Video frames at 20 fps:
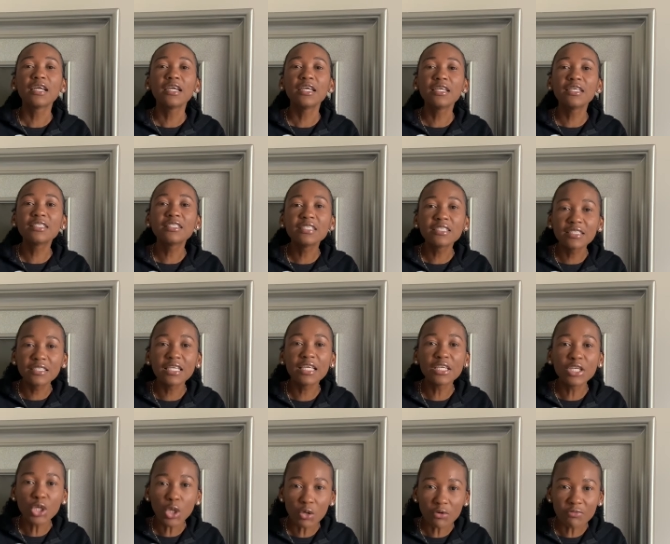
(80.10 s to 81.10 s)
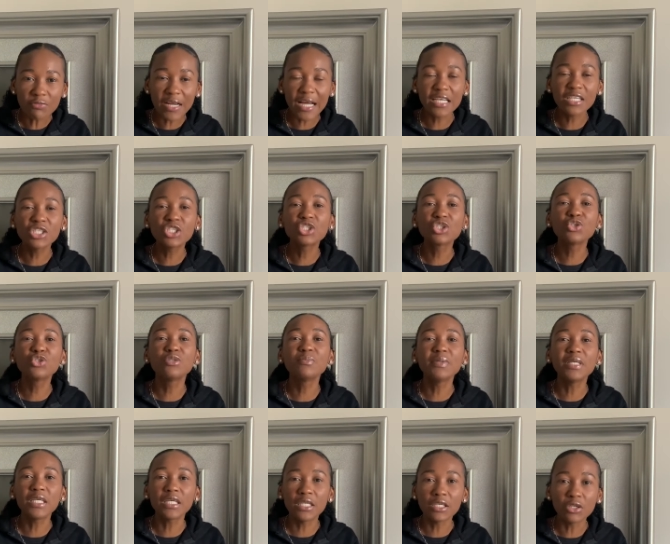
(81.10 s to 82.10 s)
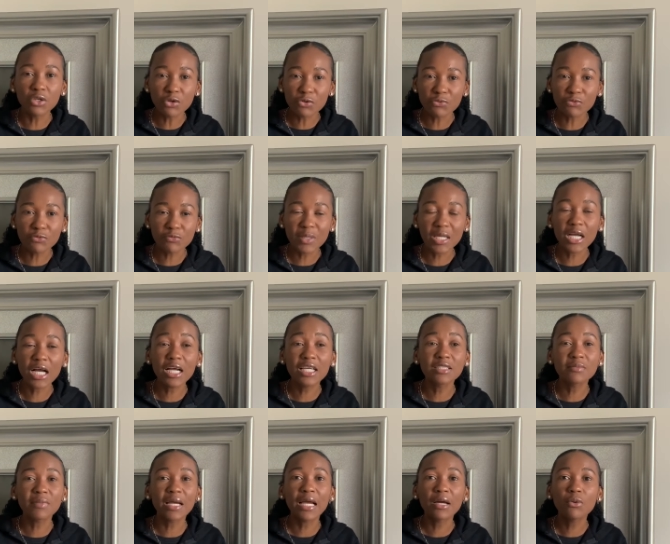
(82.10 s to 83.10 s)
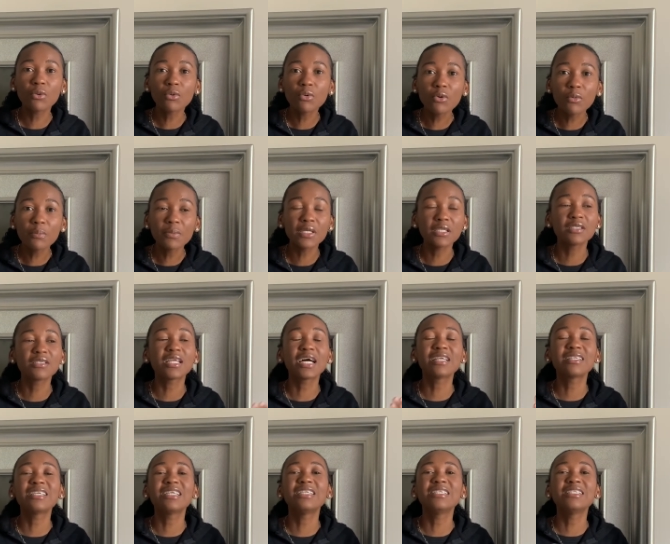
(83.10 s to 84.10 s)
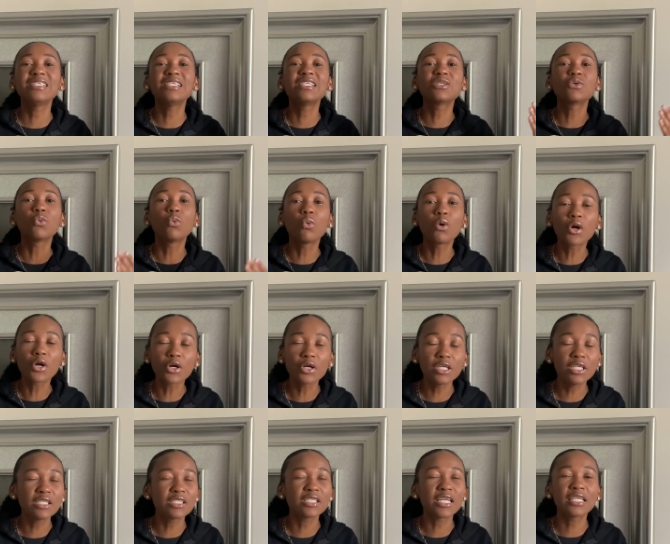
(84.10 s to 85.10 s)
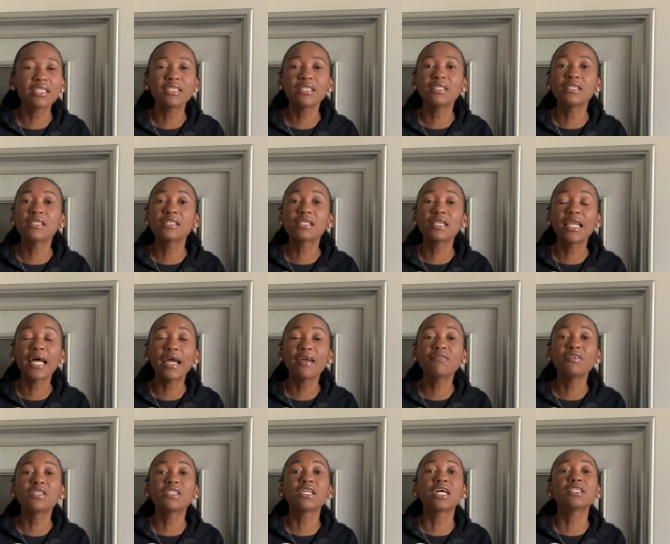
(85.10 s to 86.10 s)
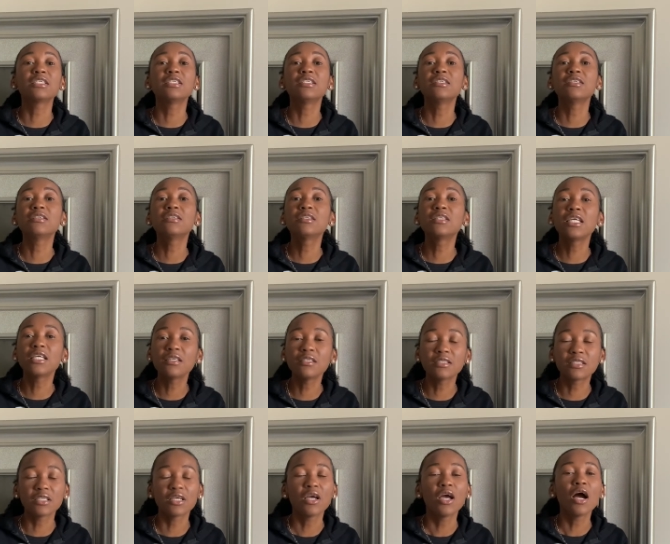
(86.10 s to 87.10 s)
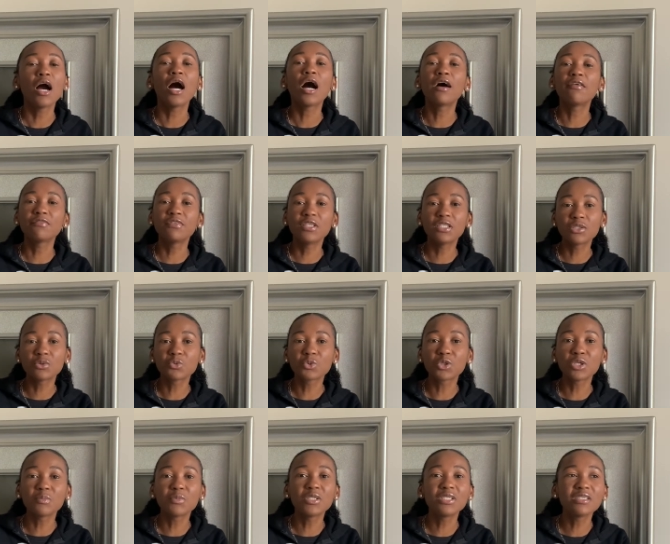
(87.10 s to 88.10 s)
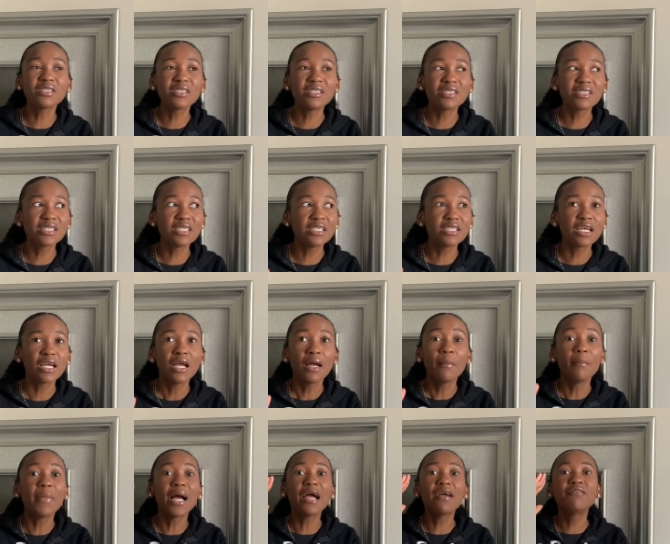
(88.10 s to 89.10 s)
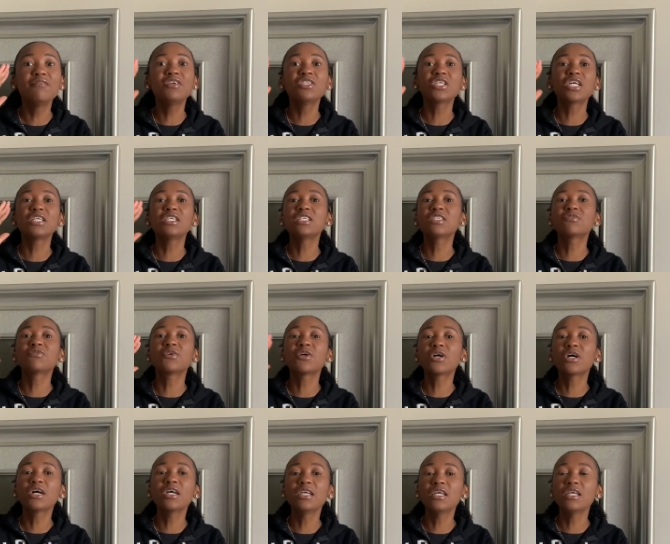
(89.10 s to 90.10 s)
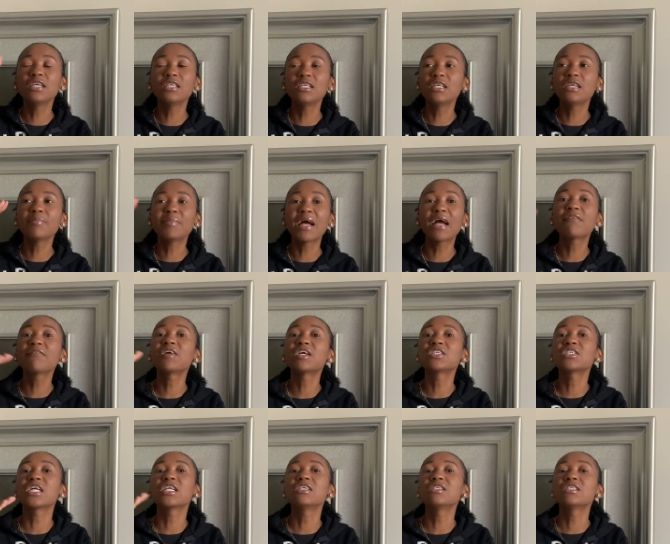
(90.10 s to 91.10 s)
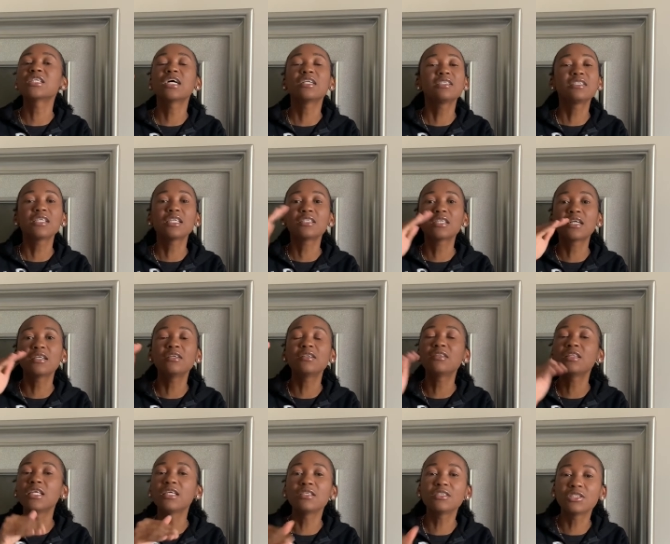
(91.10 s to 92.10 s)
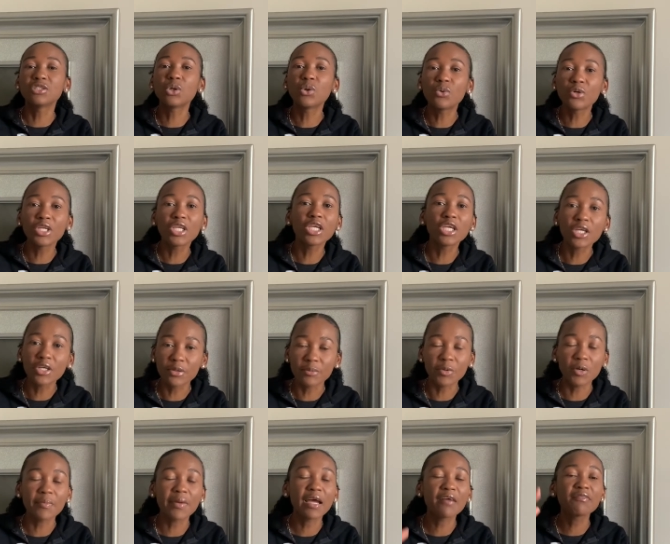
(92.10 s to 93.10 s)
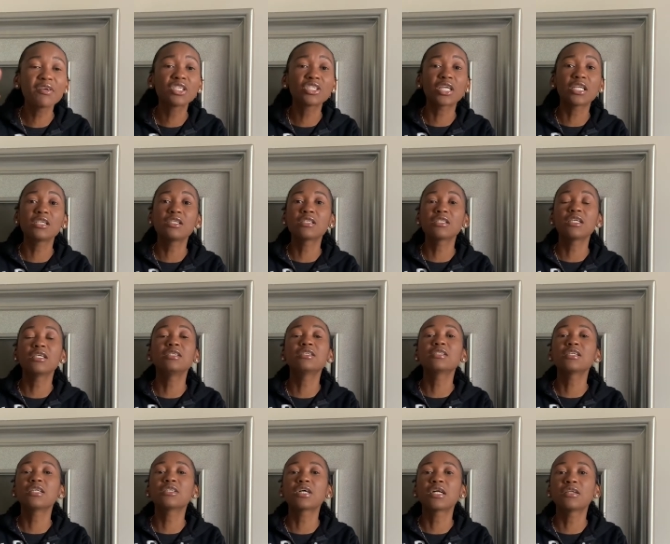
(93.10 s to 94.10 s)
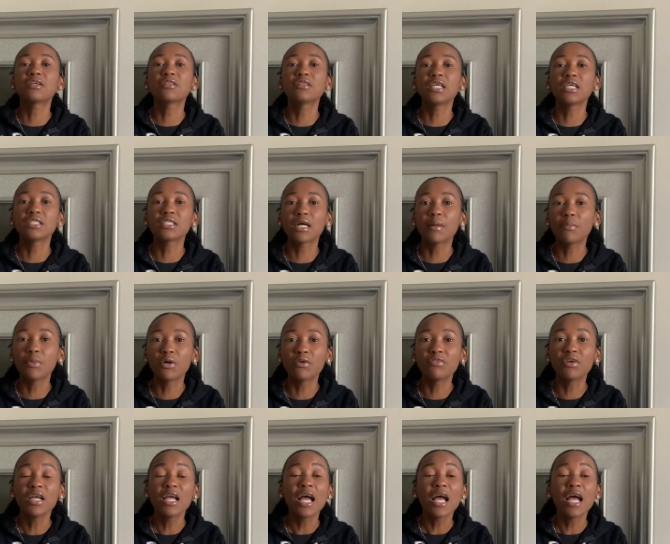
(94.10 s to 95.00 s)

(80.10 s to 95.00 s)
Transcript: it is enough and it should be enough because my hope is not in this world it's not in this life it's not in the things of this world but it is in my vision is for it, my affection is not set on the things down here but my affection is, is set on the things above